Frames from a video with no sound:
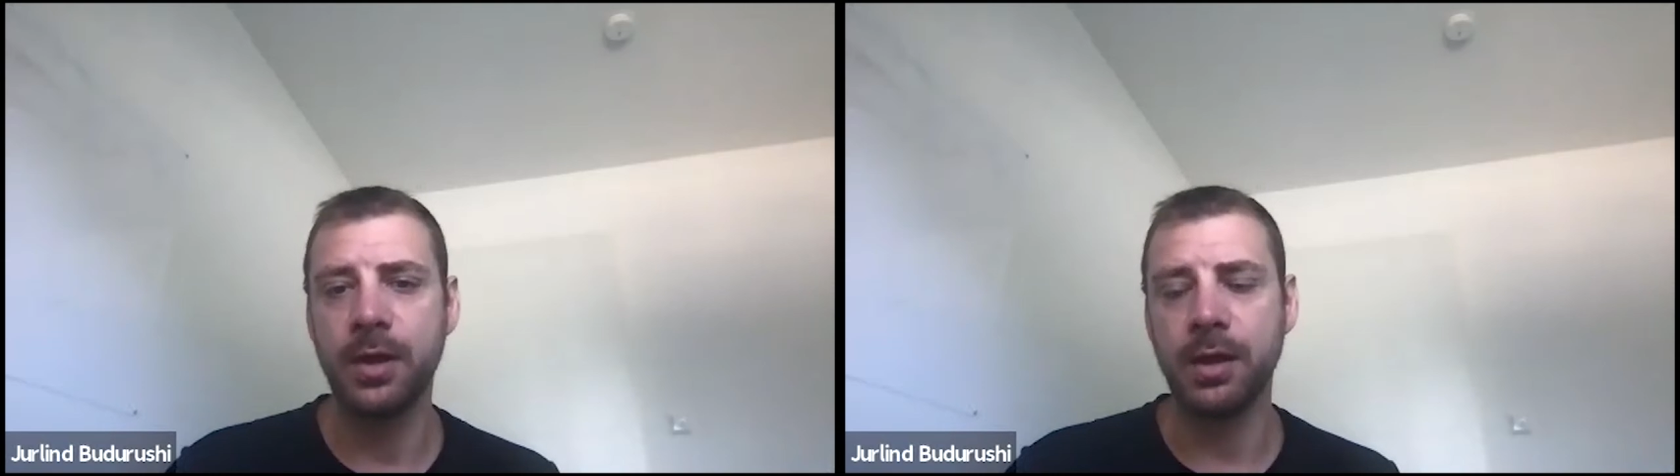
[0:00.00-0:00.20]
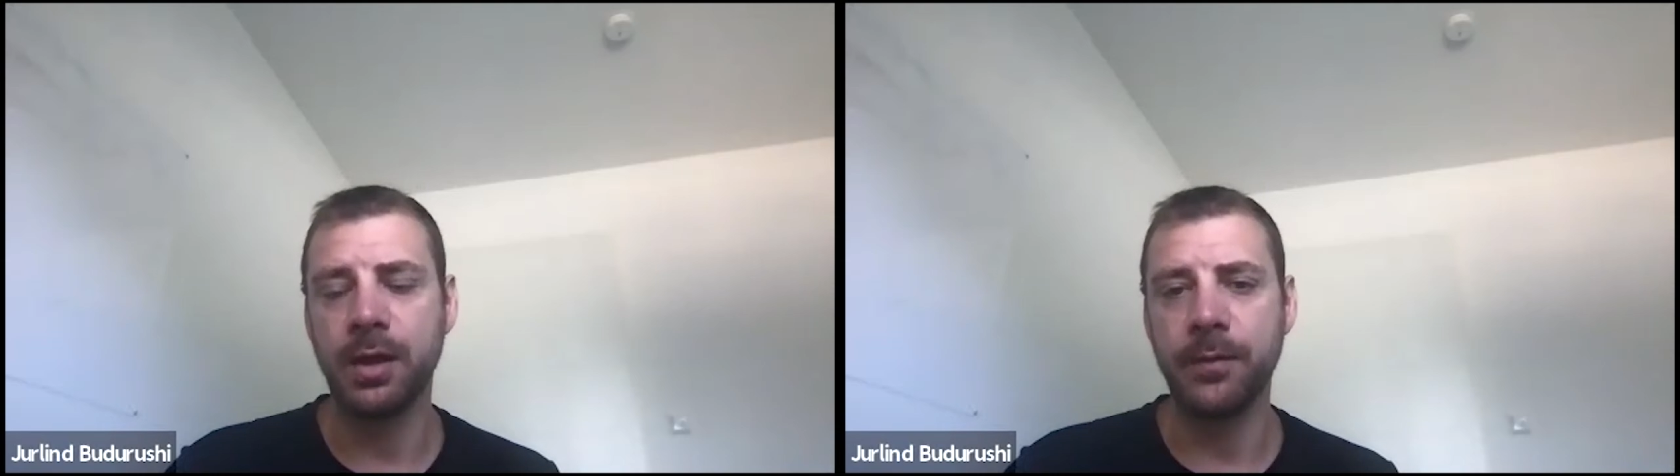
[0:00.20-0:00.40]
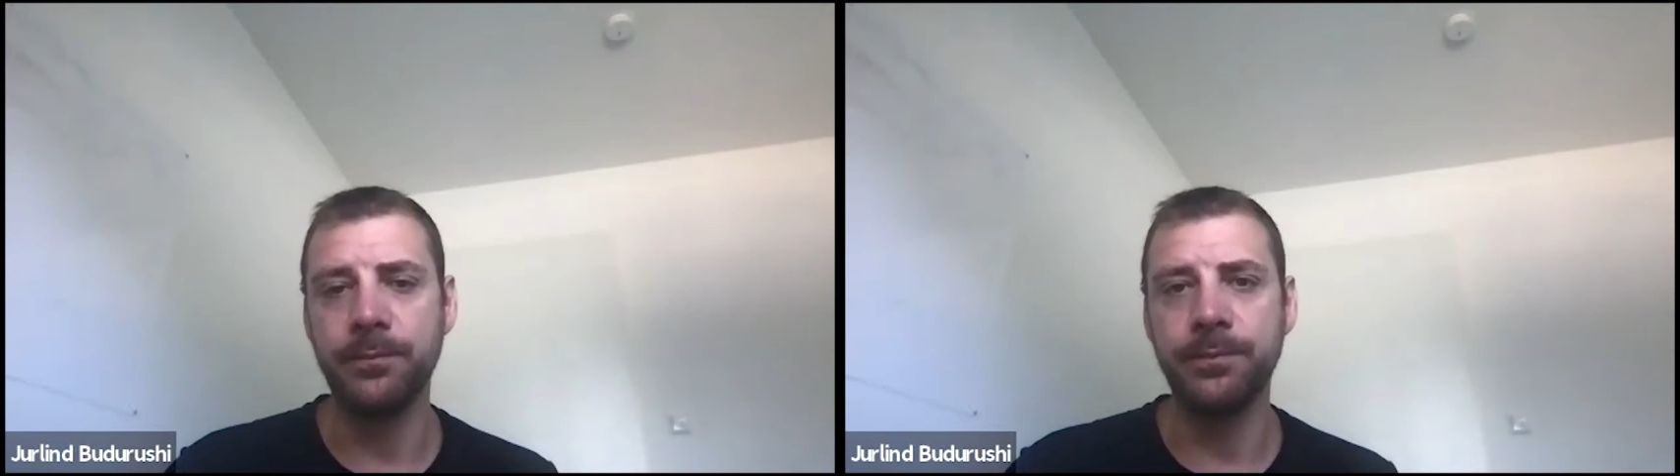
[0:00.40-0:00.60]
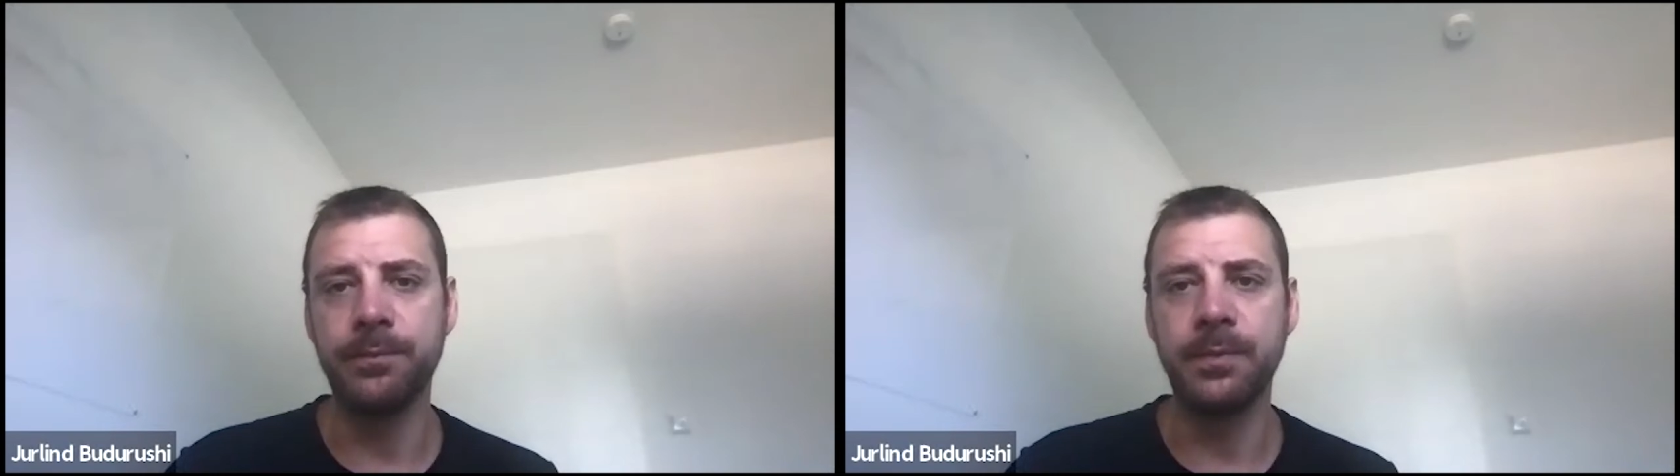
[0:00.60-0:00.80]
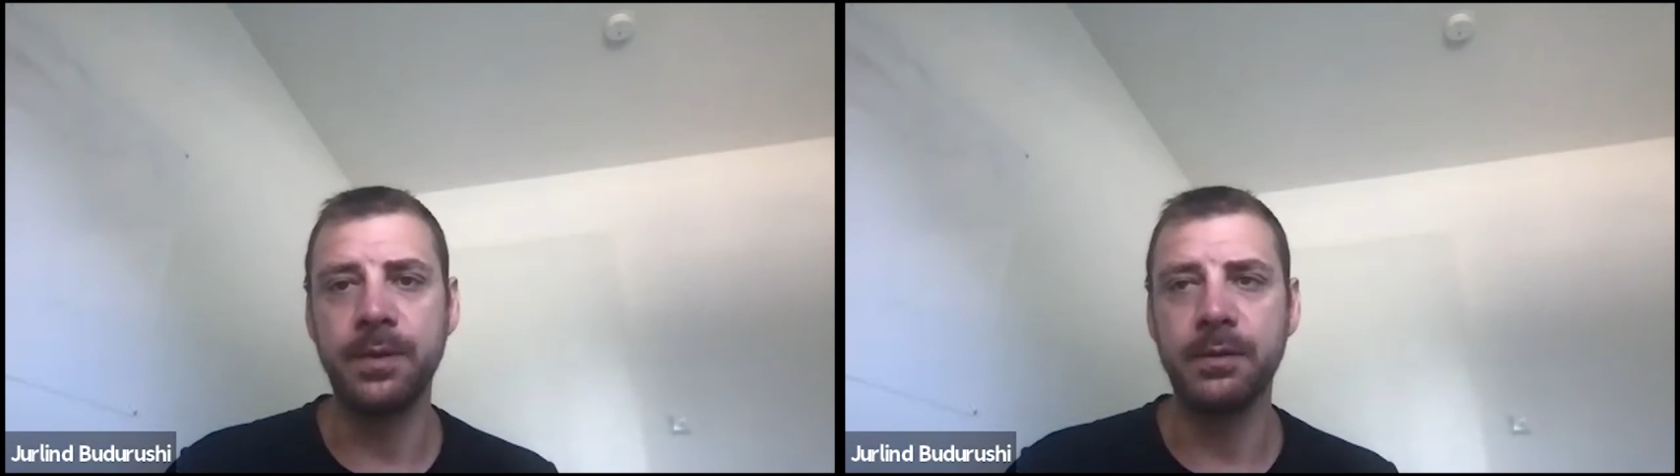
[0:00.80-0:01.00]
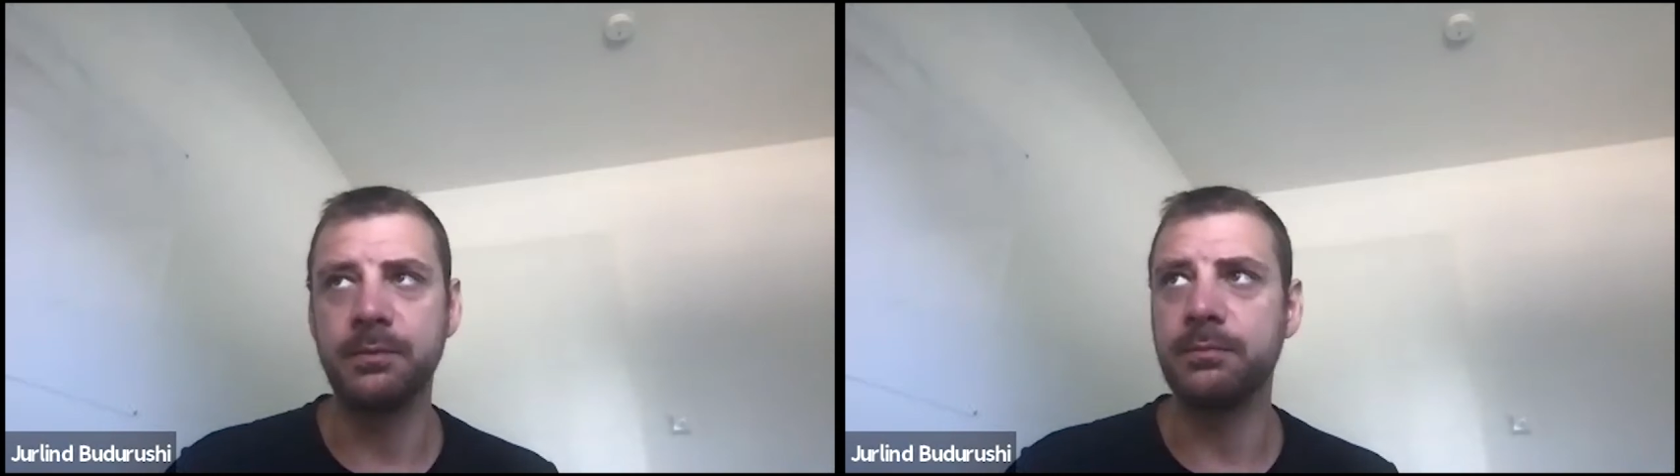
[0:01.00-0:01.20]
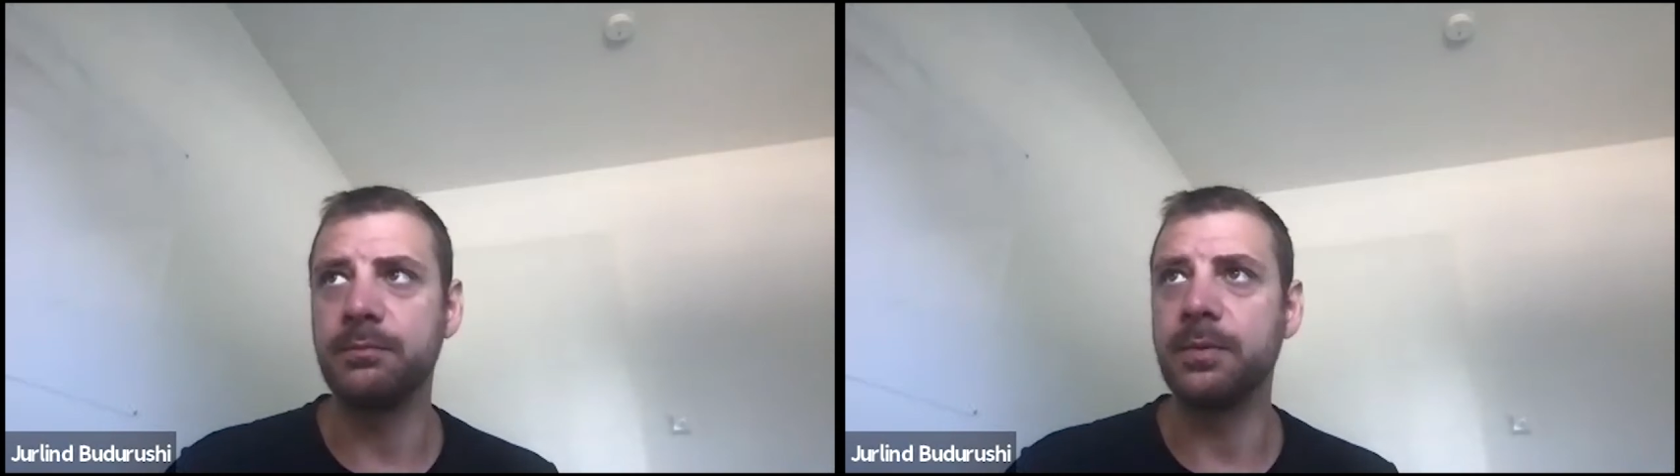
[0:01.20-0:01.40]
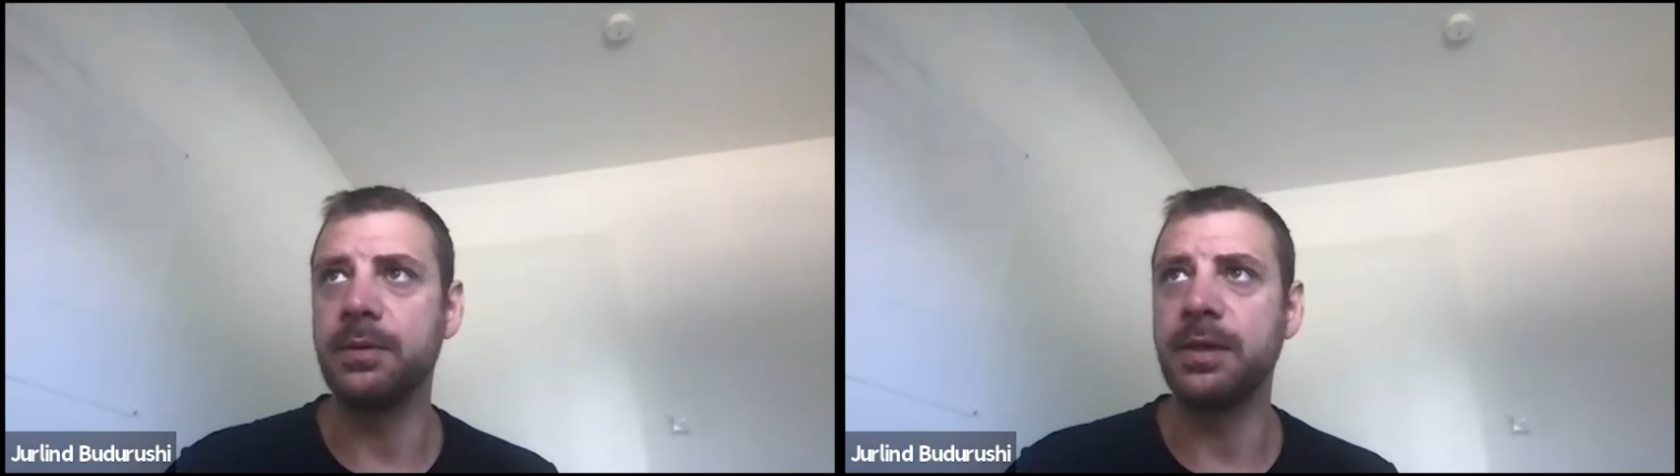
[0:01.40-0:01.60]

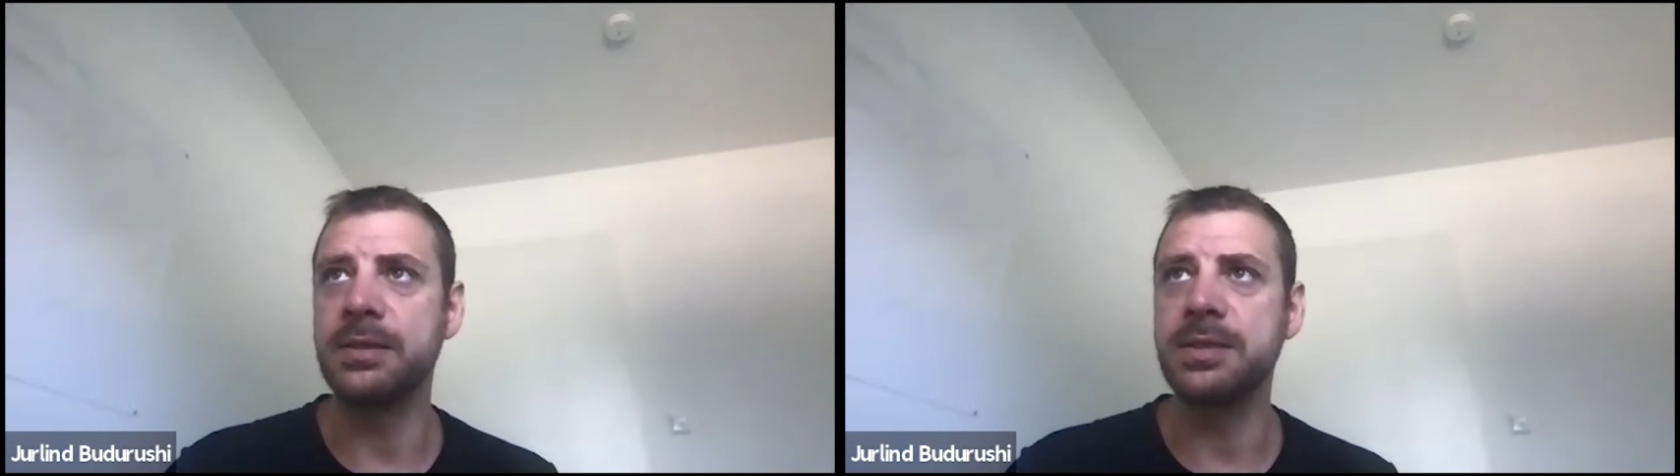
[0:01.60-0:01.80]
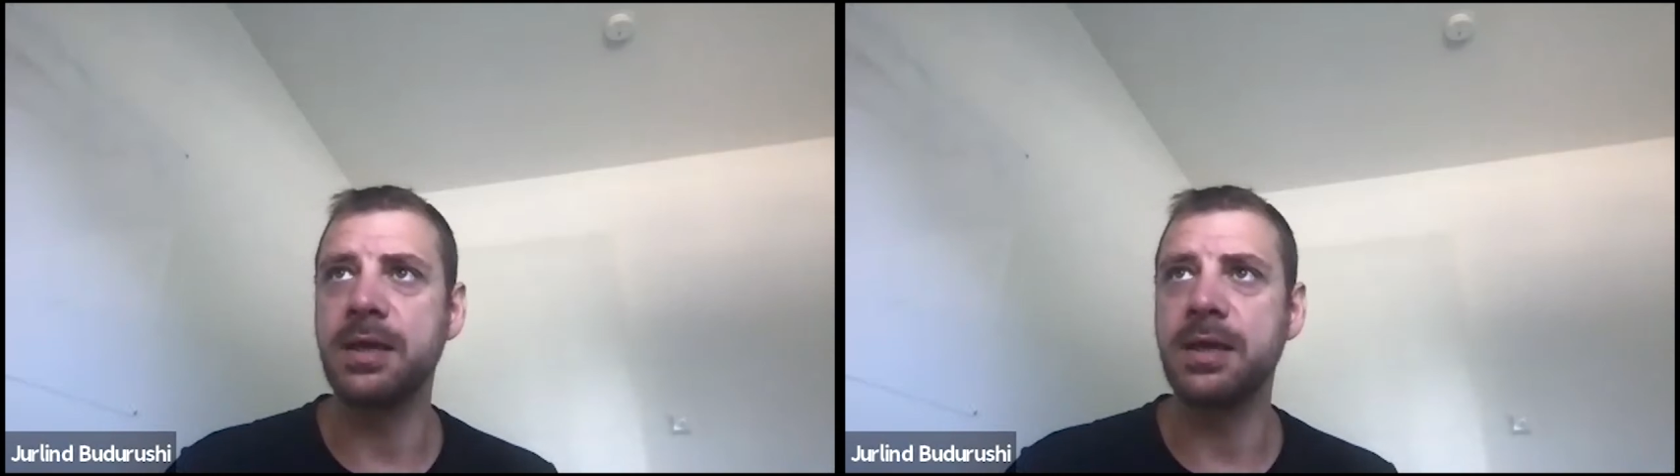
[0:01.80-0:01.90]
let's say,